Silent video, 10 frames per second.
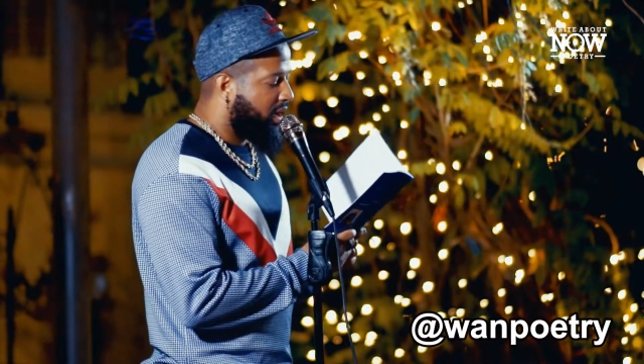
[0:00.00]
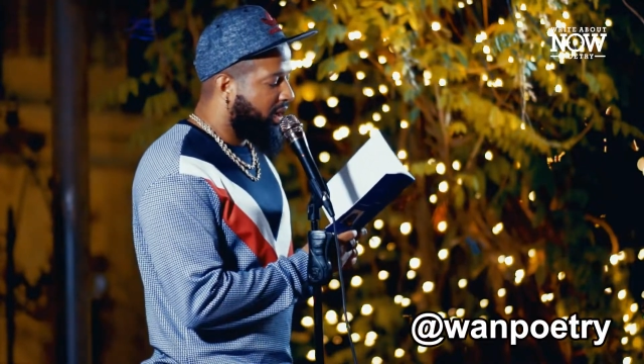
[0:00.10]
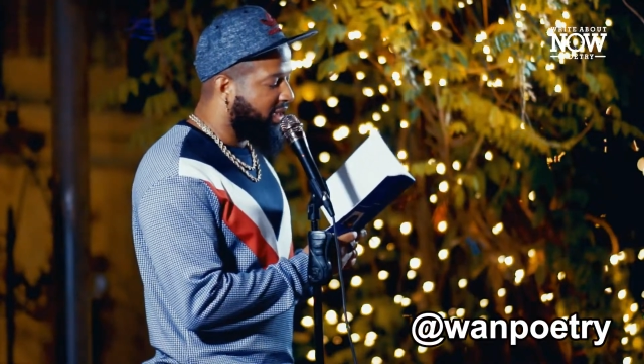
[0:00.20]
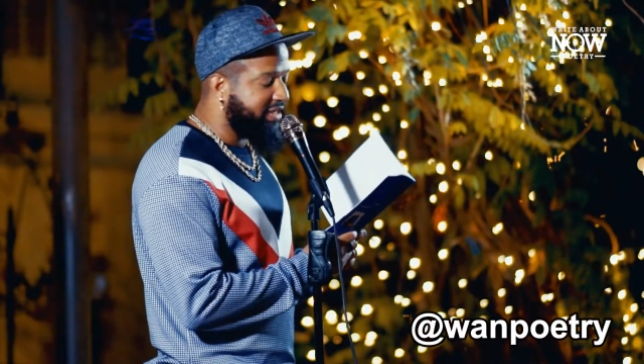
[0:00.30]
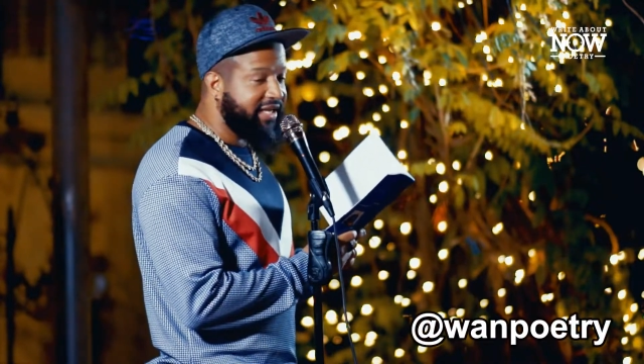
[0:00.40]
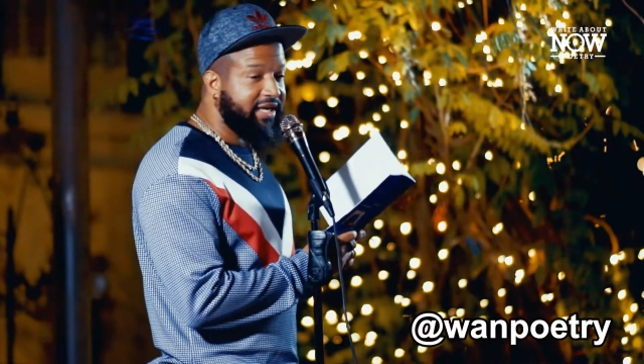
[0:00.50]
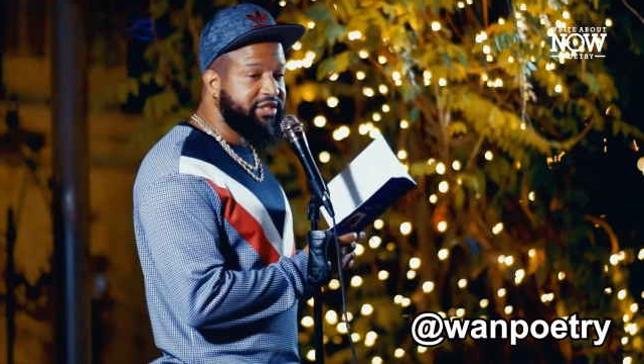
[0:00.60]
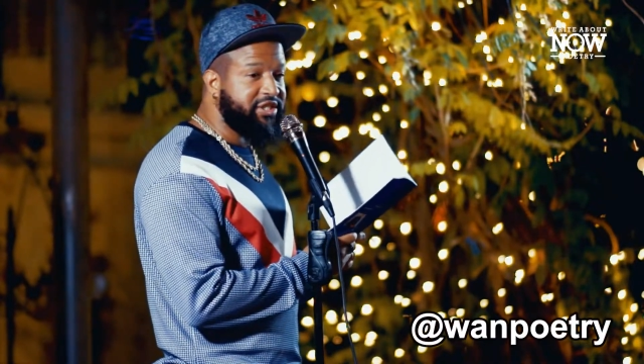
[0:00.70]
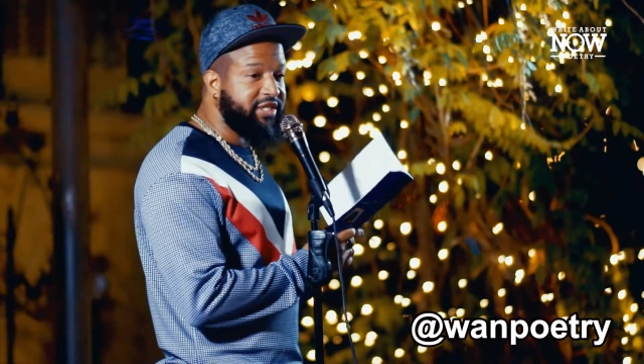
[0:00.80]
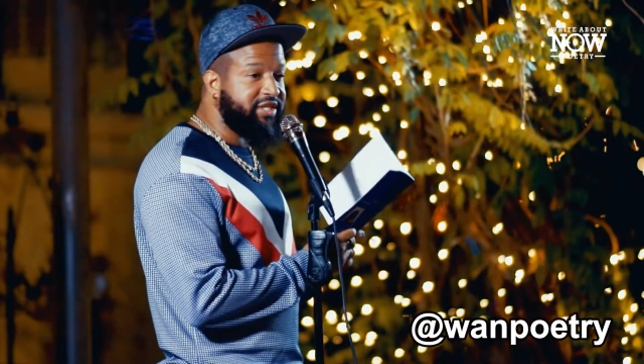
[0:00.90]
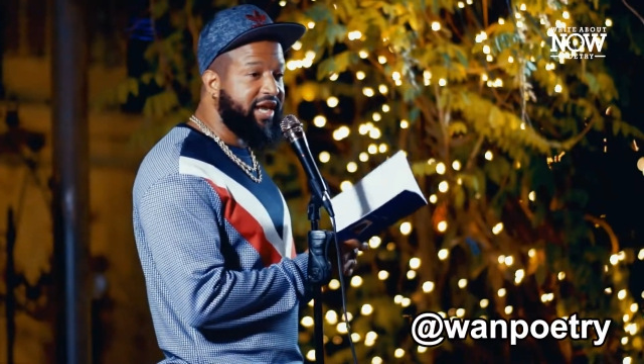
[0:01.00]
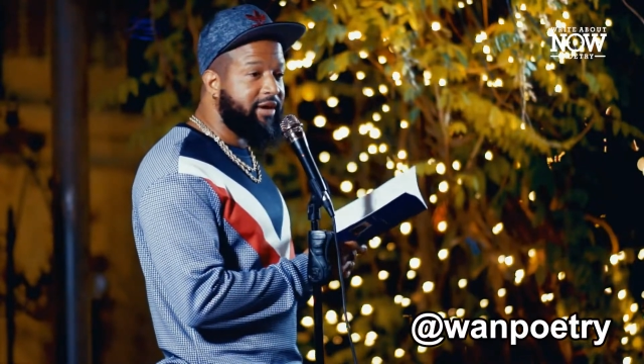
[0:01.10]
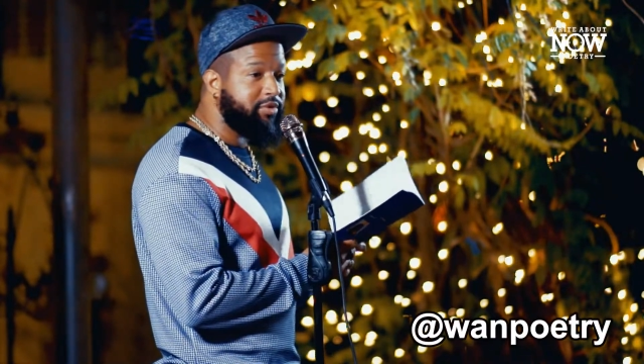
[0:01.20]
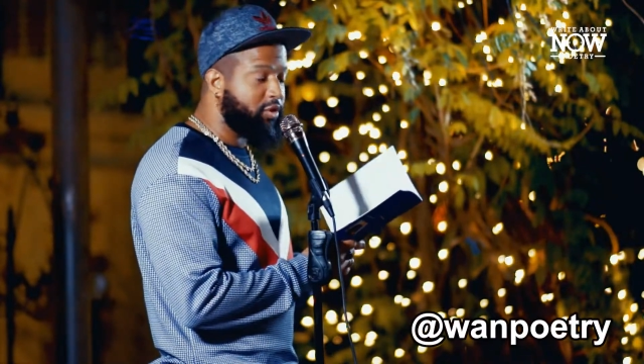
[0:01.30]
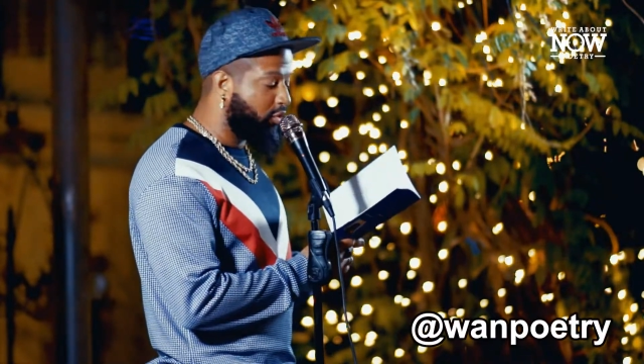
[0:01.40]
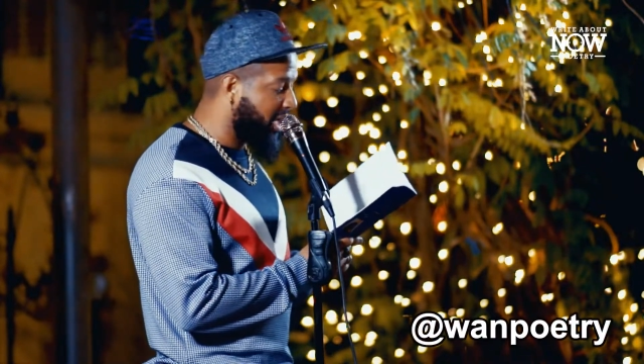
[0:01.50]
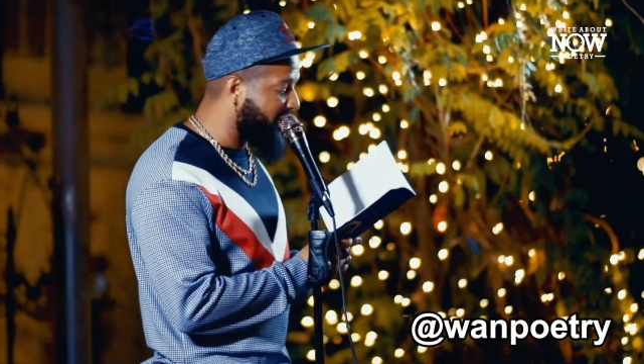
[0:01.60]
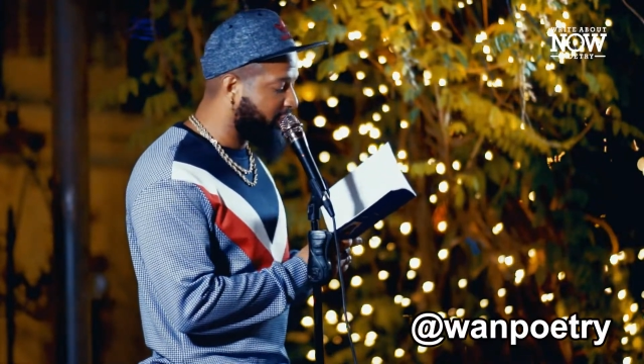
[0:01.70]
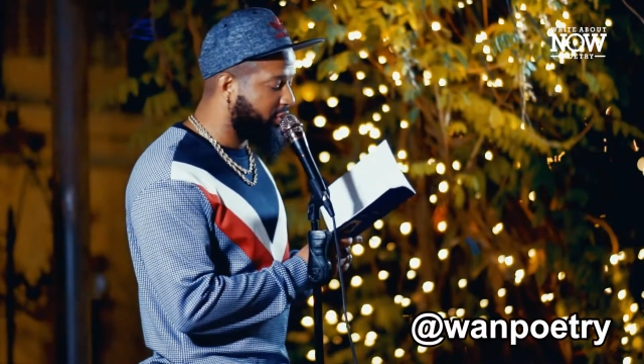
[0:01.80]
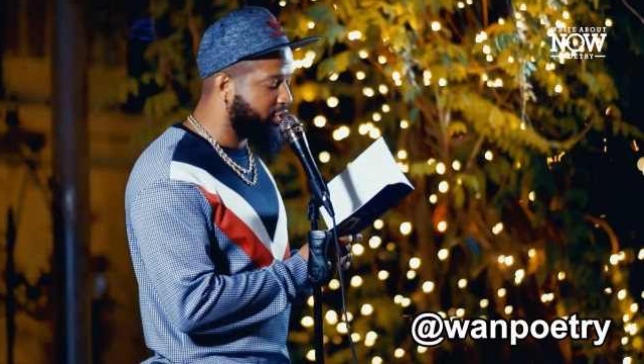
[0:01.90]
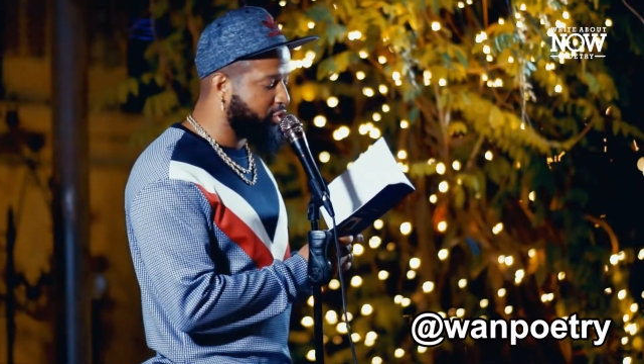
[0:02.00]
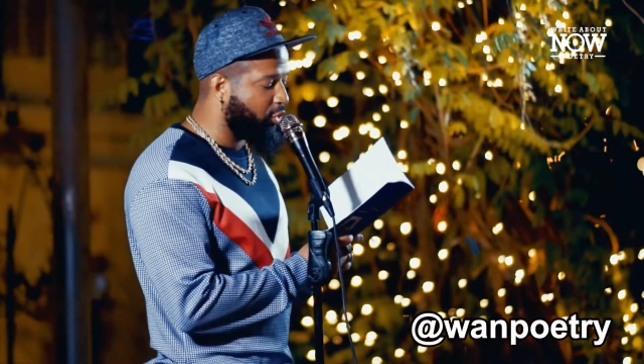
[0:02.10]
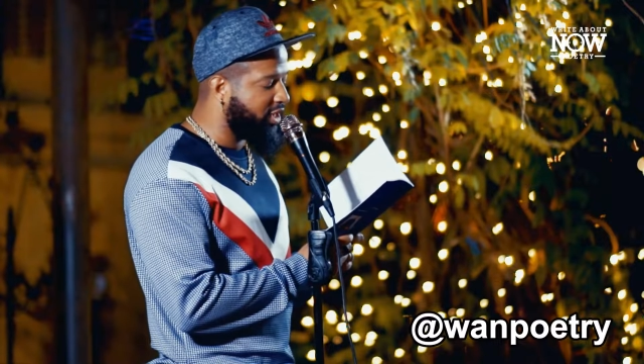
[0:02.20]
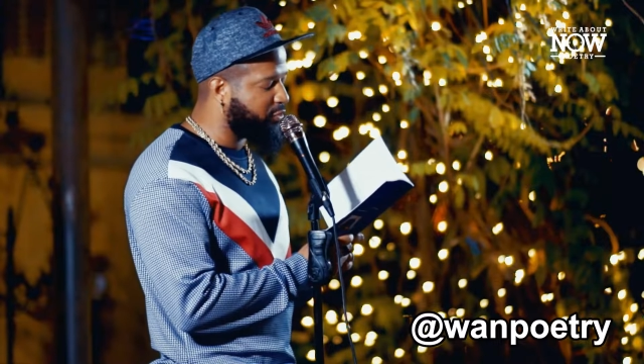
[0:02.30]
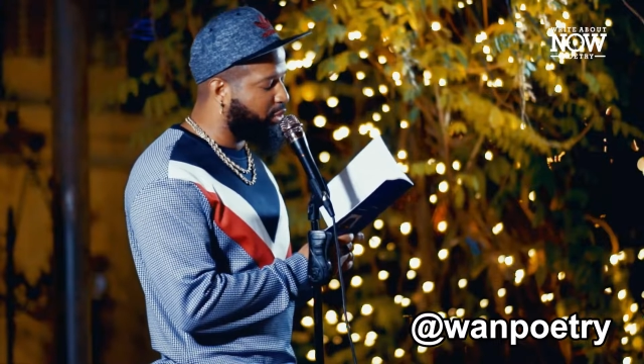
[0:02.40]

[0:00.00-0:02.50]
a diligent damsel not in distress,